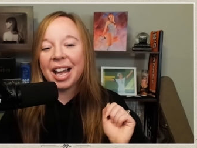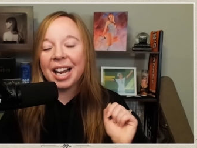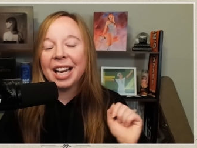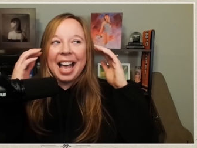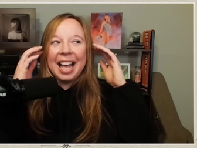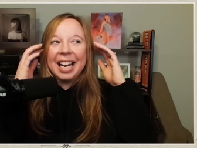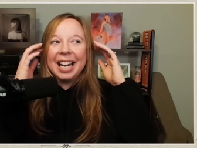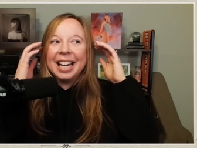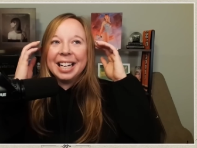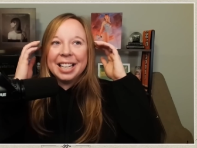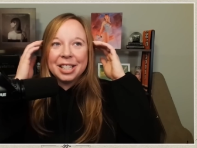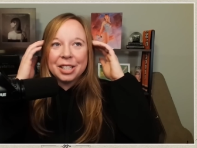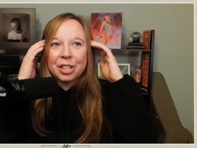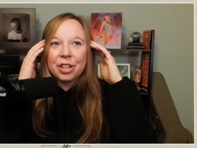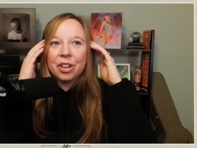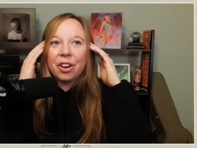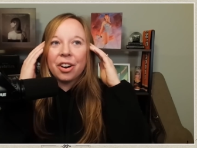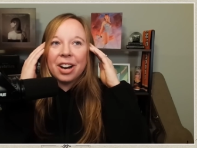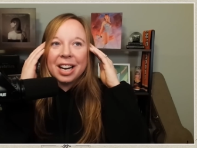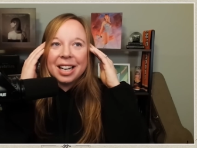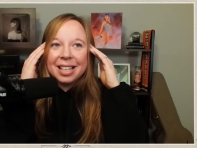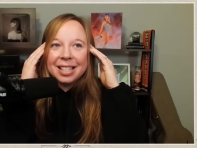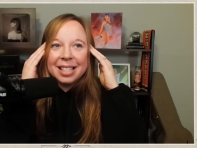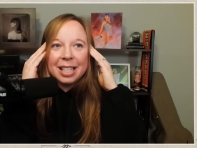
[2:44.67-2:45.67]
And it's
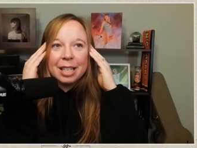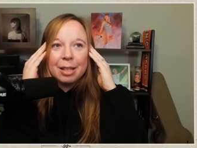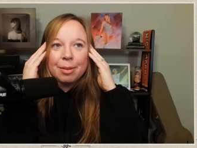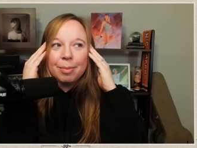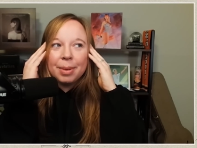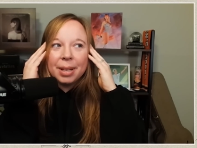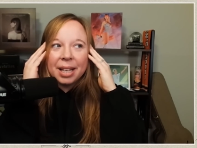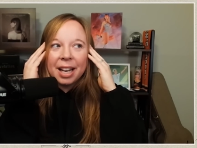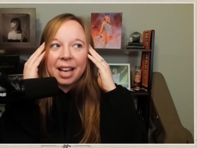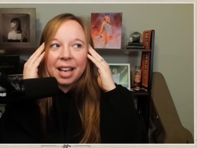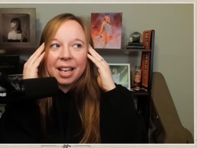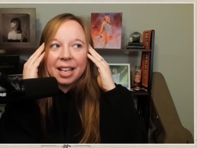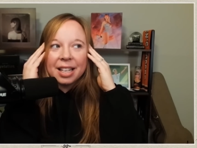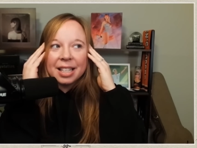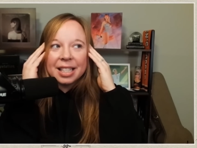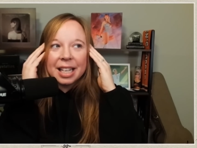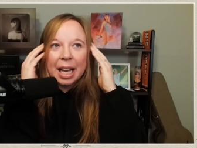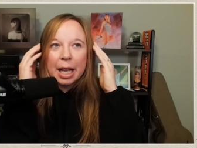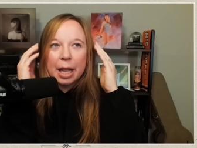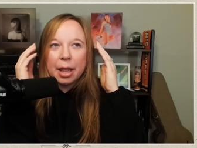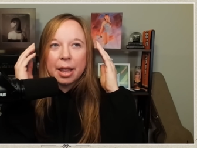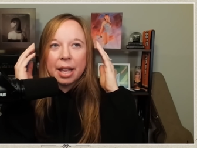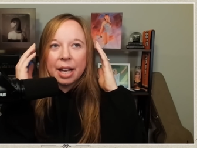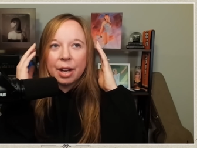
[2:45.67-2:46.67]
crazy because I
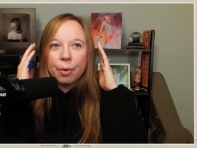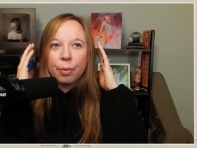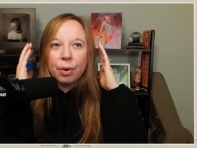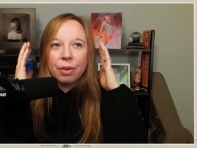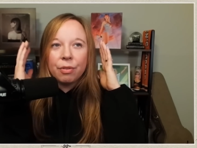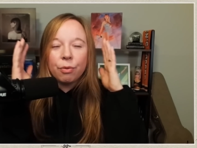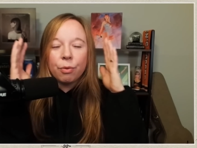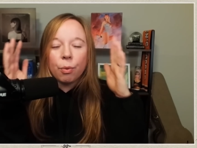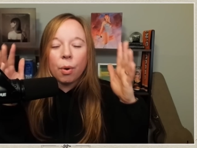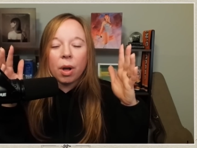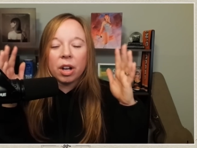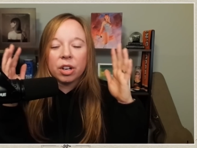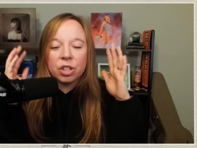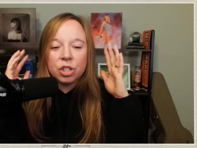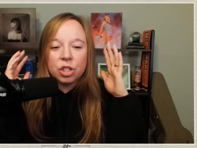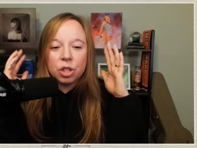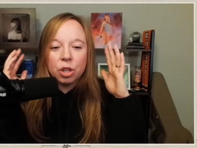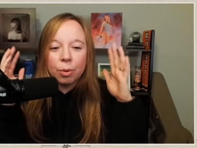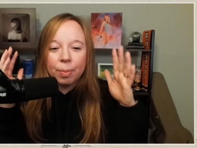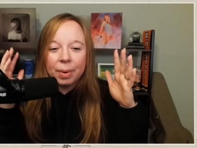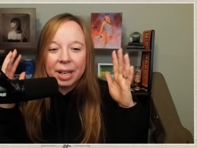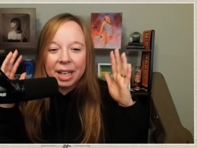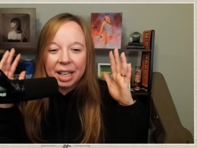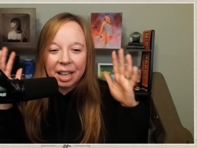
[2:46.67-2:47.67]
think we've watched so
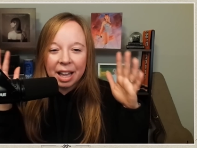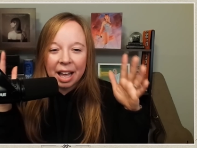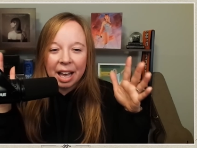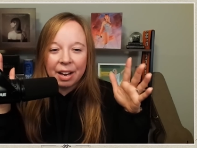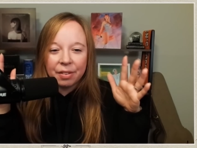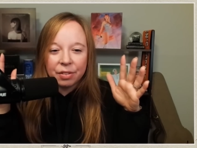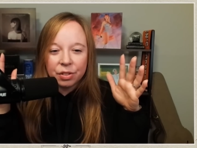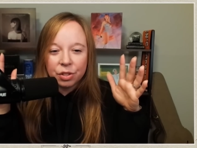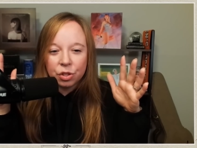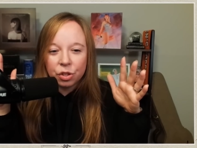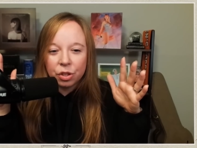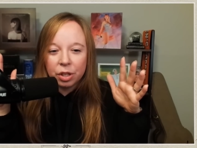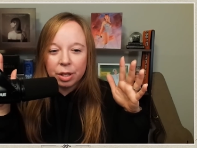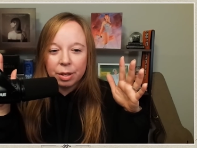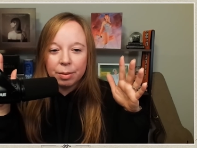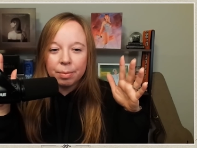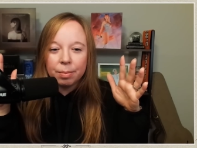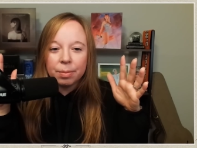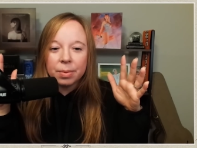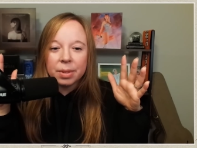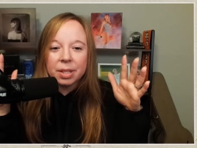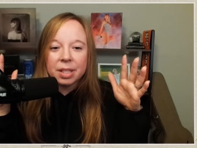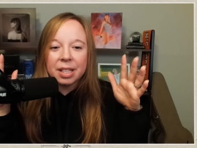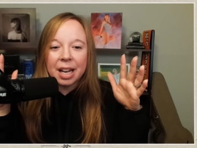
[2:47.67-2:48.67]
many live
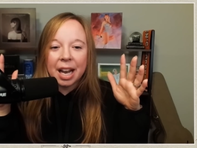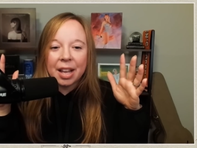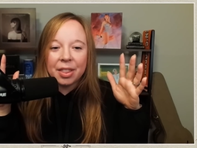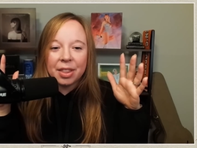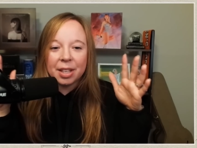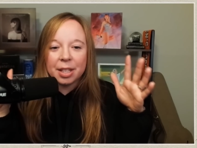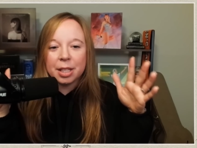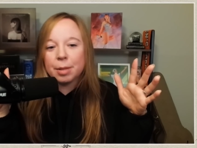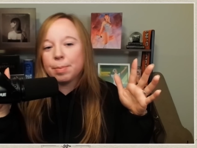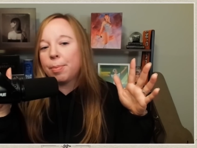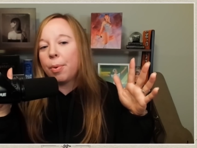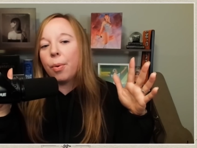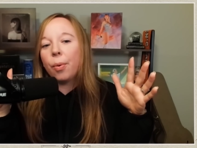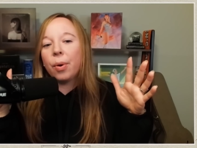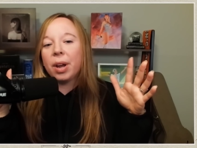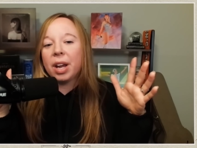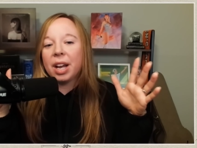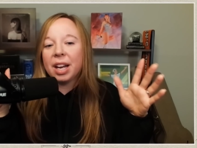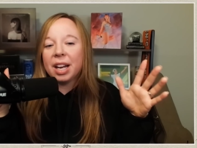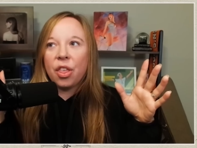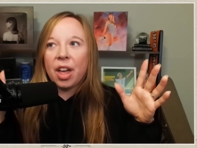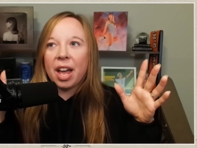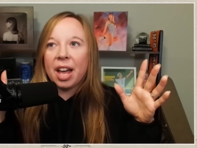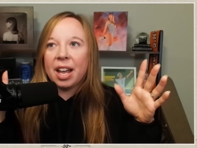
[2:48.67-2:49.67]
streams at this
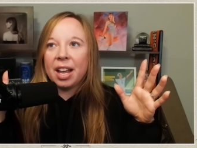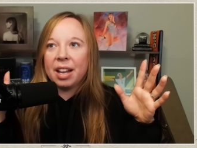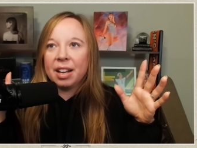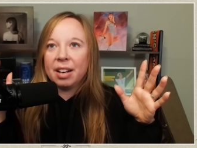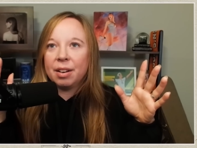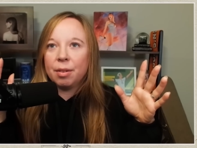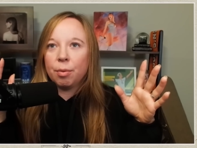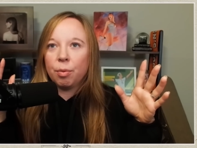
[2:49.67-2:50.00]
point that